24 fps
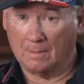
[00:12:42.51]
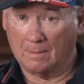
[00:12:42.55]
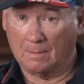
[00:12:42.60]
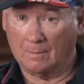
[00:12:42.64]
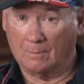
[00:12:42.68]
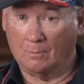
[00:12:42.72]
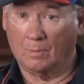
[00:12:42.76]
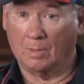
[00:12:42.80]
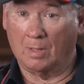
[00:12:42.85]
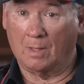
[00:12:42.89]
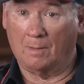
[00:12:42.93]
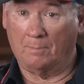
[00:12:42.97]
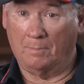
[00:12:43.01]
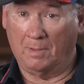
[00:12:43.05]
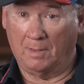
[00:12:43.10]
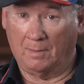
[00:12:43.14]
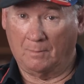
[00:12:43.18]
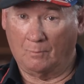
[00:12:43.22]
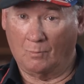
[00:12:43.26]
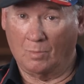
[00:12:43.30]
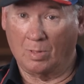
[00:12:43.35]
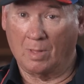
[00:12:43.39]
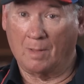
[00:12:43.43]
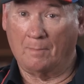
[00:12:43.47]
Will
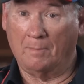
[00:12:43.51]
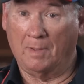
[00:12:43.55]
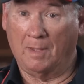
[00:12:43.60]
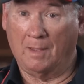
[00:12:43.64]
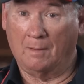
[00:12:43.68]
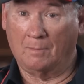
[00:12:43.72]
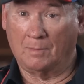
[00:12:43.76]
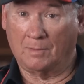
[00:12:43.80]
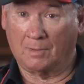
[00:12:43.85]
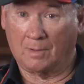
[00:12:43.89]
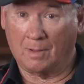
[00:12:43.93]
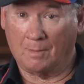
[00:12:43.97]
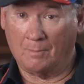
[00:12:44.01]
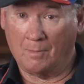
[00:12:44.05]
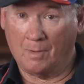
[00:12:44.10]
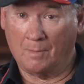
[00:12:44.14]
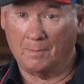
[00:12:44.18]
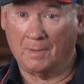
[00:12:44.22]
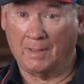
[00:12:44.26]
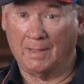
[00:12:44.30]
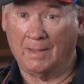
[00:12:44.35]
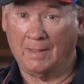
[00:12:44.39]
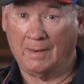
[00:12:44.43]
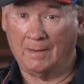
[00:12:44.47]
I be able to come
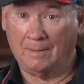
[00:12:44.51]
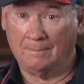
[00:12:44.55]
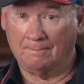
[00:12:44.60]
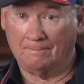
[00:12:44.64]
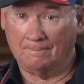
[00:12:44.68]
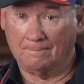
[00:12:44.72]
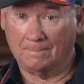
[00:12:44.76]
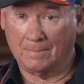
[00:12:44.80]
home and get it?